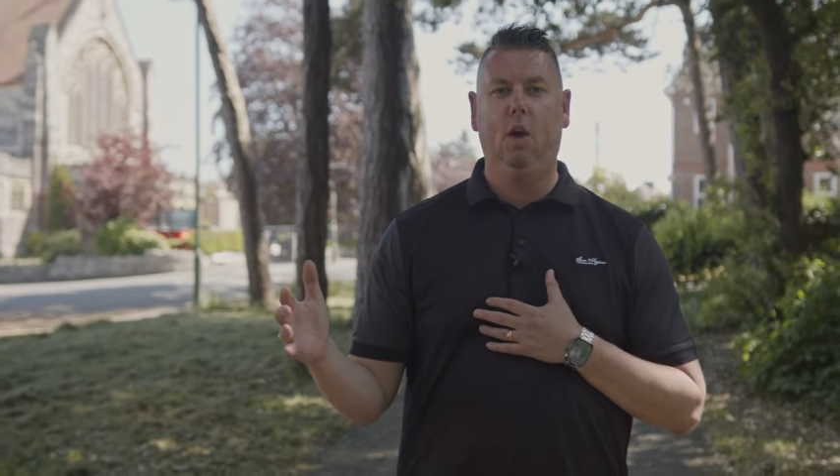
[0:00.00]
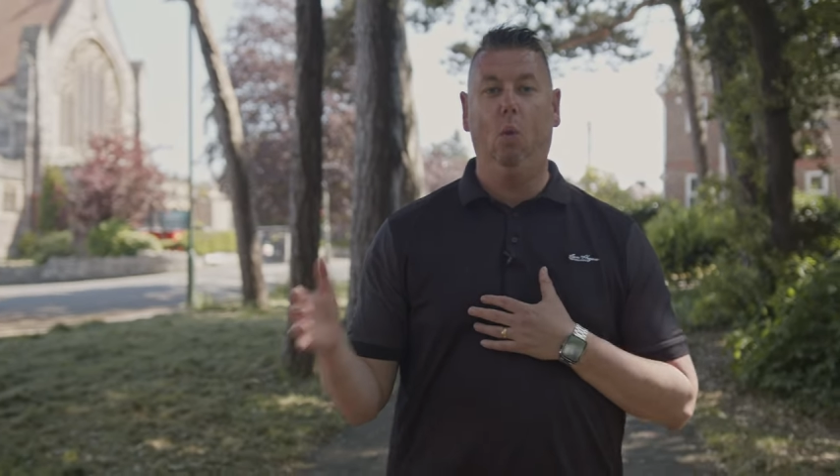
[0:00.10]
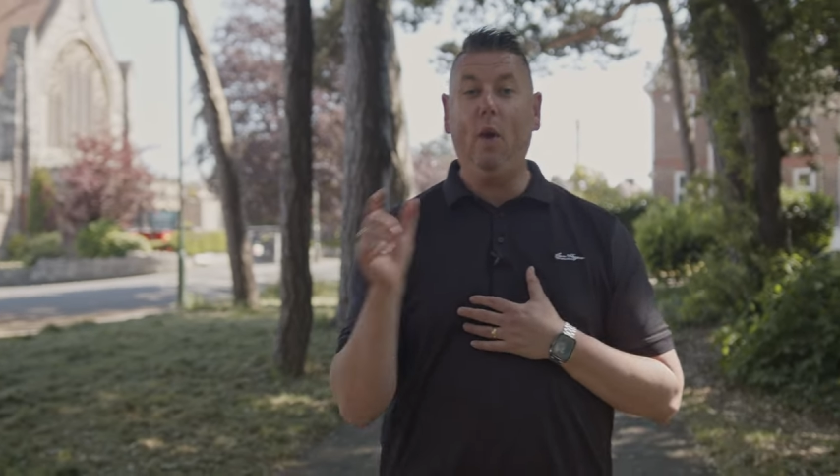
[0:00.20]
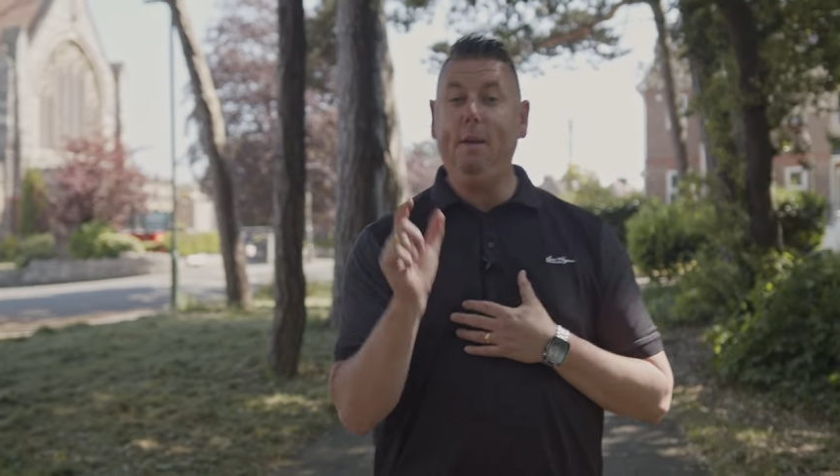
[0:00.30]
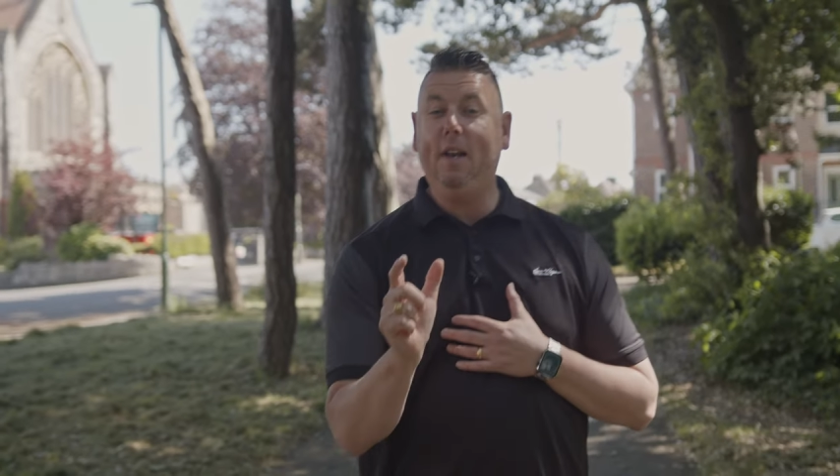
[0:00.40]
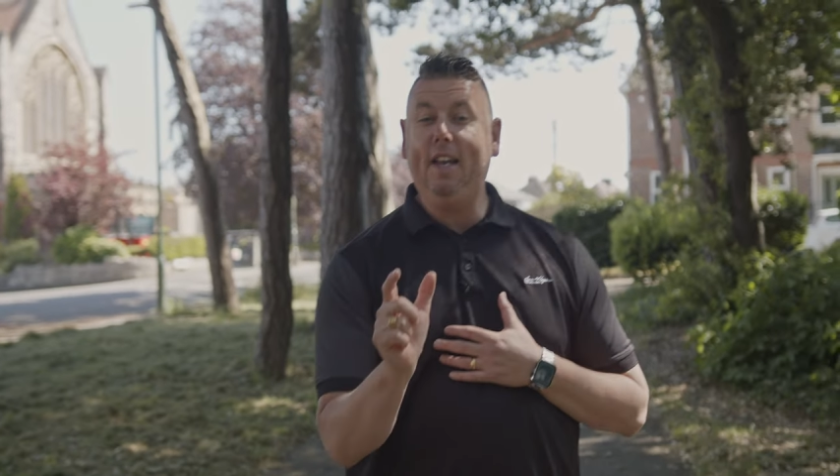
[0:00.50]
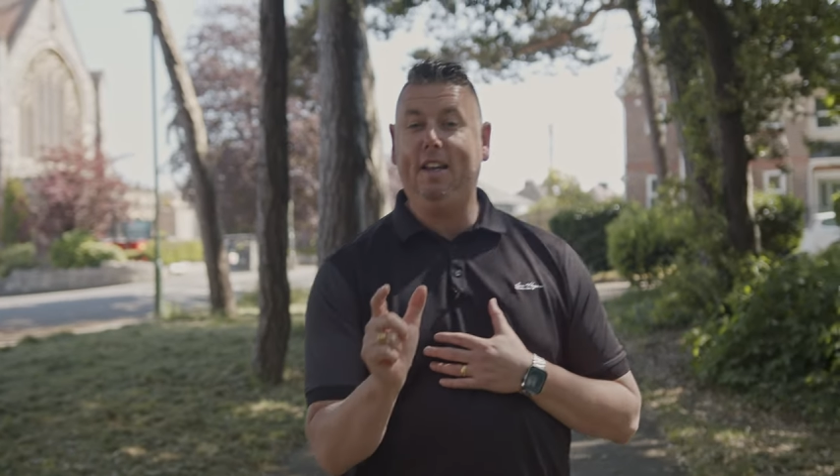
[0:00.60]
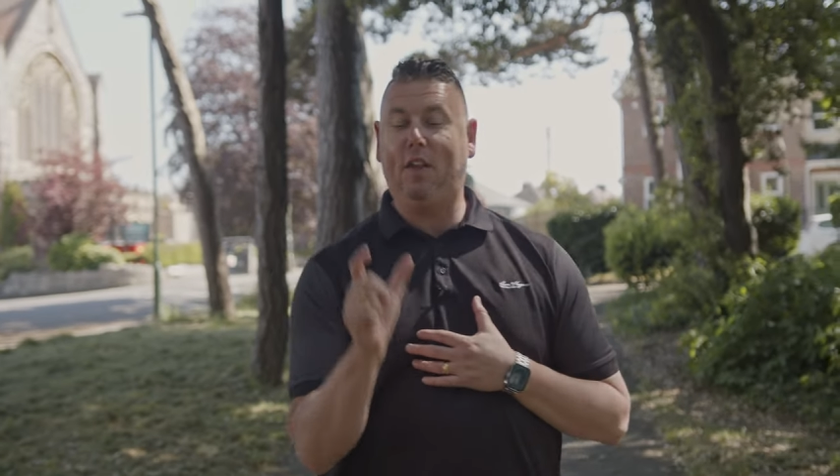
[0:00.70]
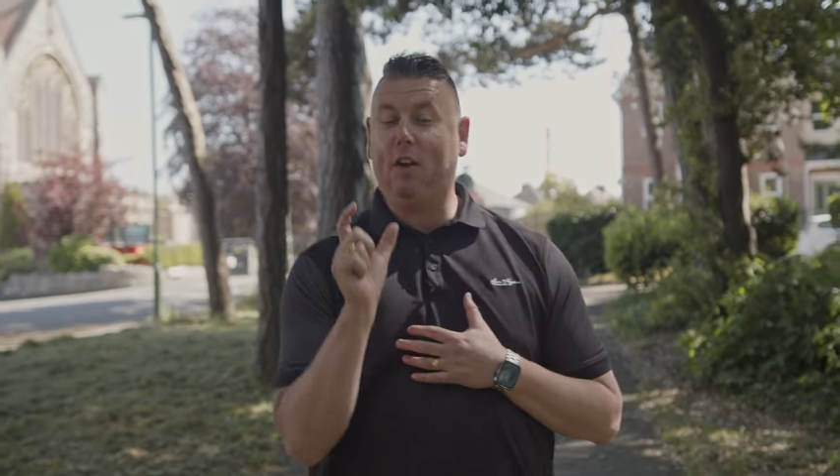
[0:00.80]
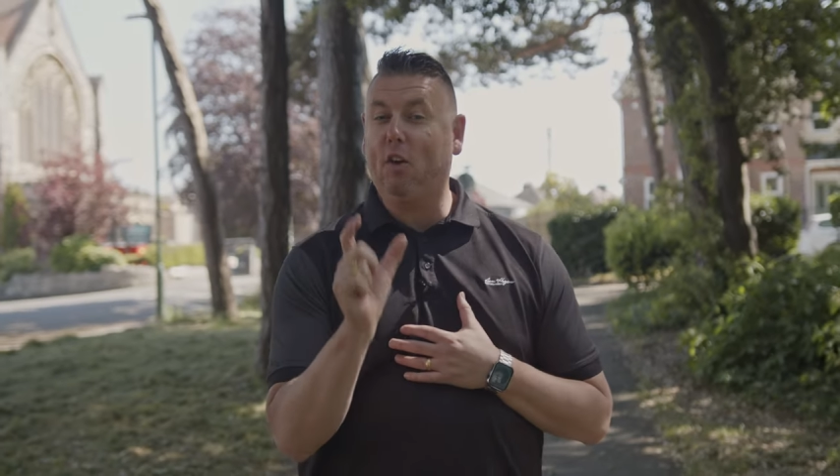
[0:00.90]
We
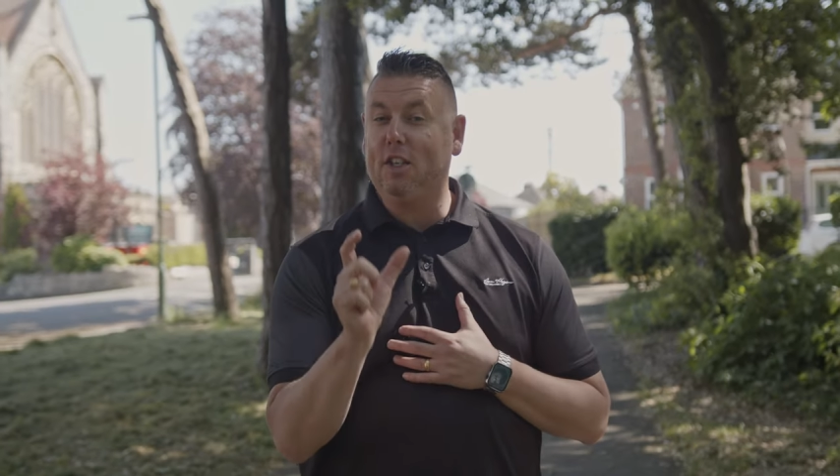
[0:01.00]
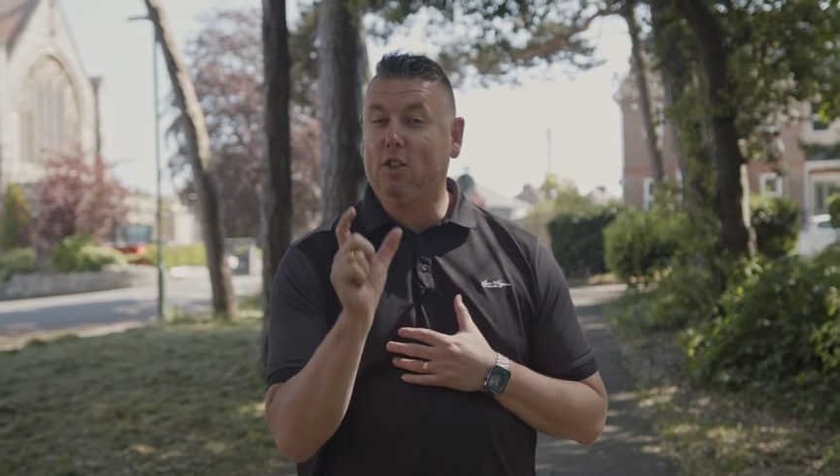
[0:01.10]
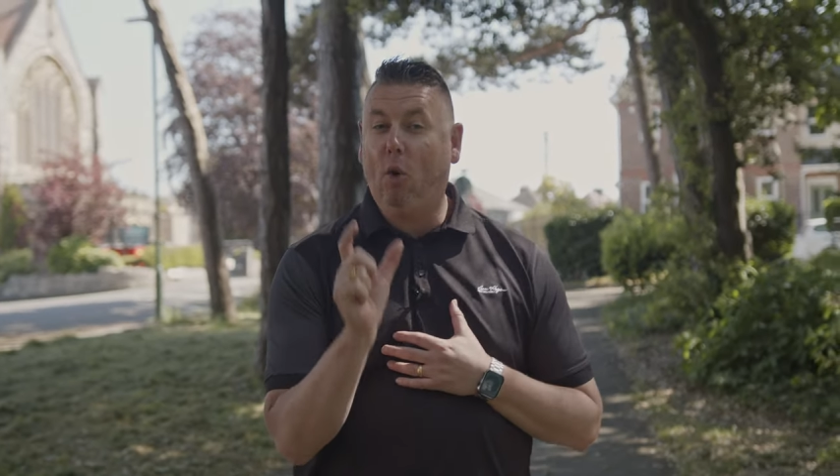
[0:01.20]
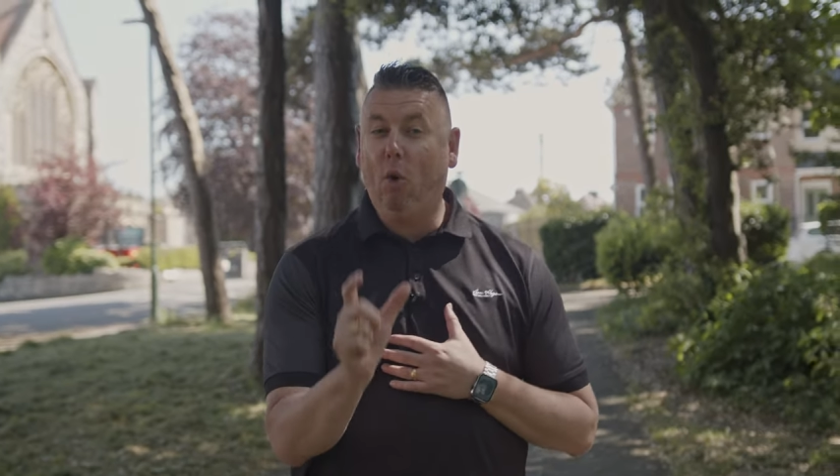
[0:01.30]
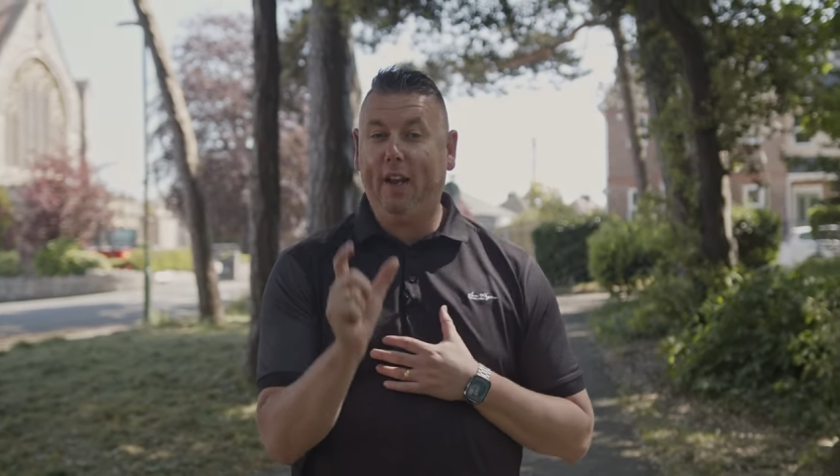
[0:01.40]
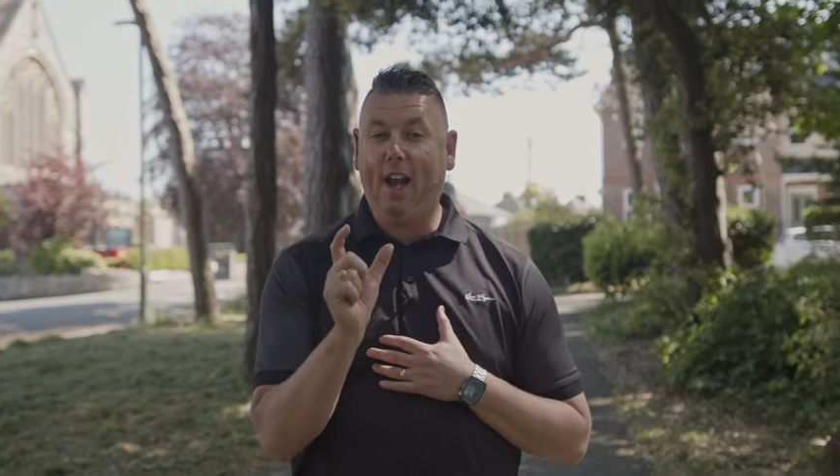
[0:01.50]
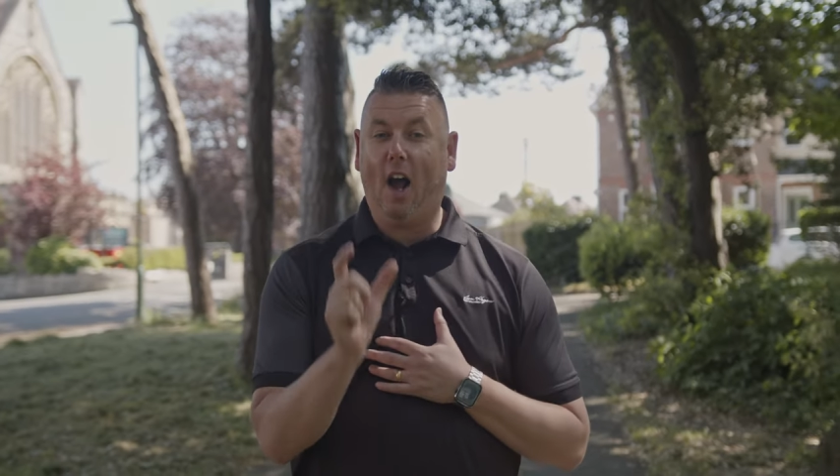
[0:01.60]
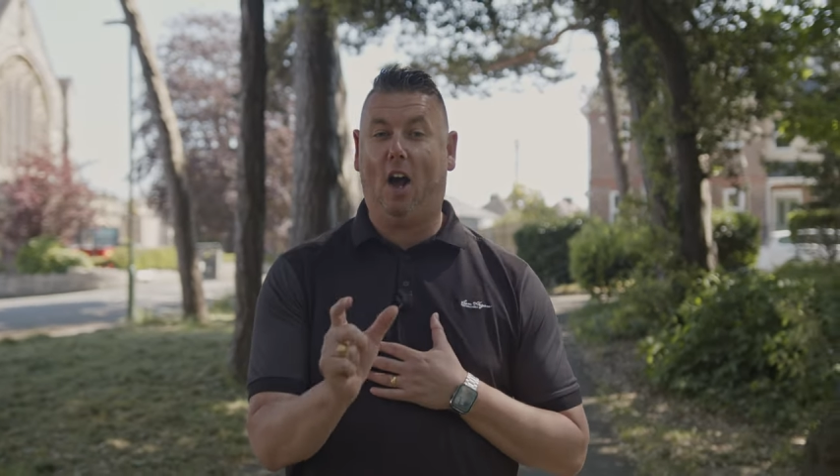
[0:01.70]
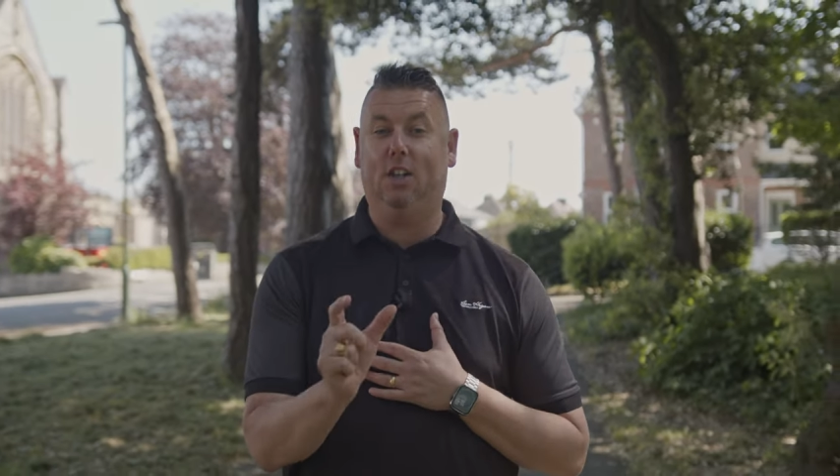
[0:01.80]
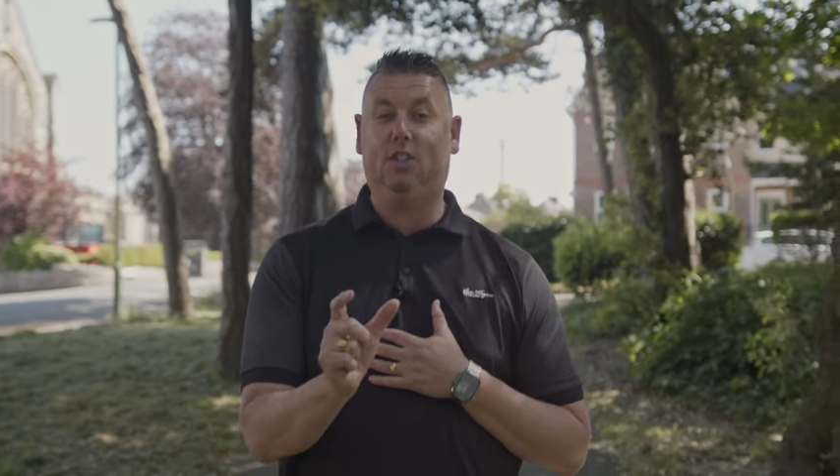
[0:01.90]
believe that God is calling
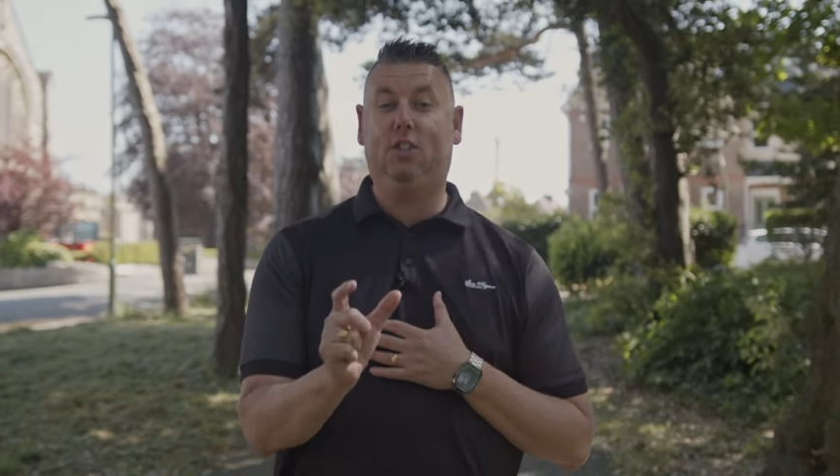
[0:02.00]
us